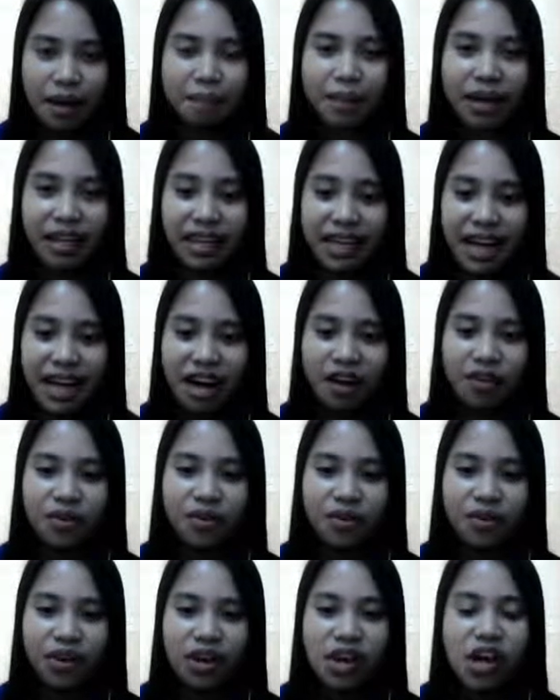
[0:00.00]
But
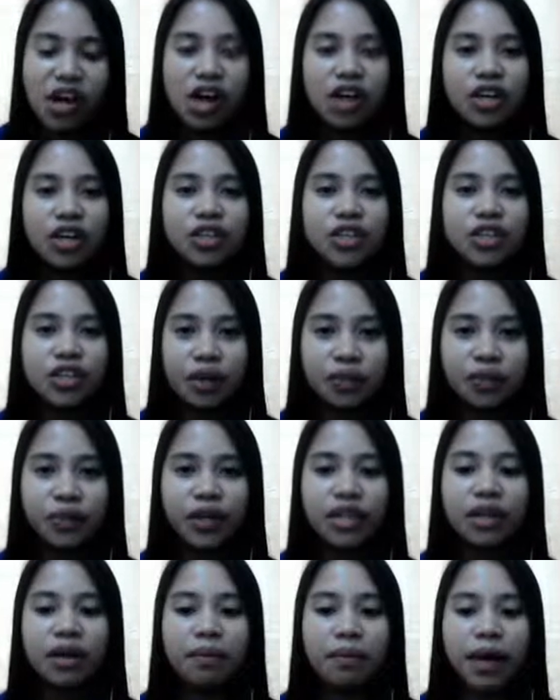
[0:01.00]
now,
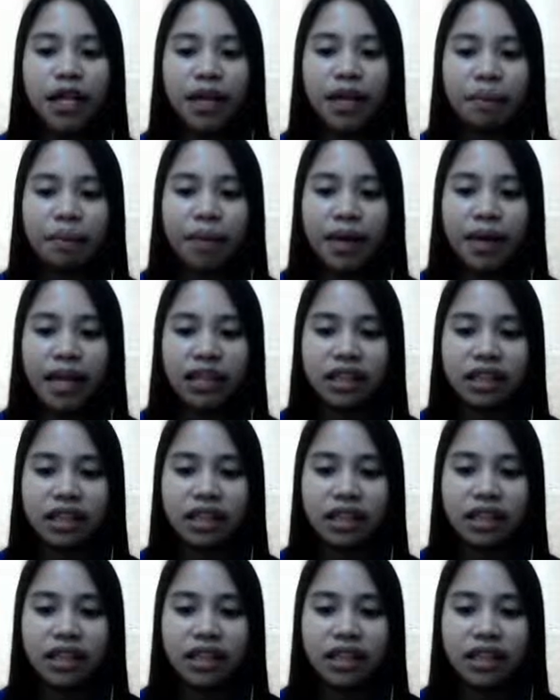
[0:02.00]
software development